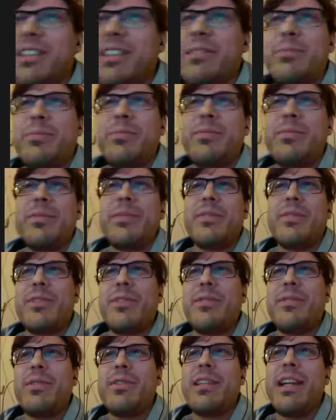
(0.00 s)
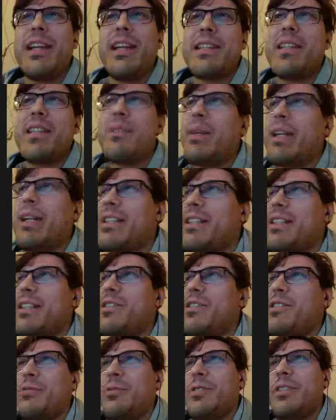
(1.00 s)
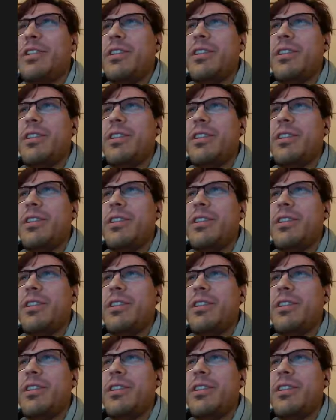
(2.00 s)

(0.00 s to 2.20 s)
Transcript: get a nicely balanced U here.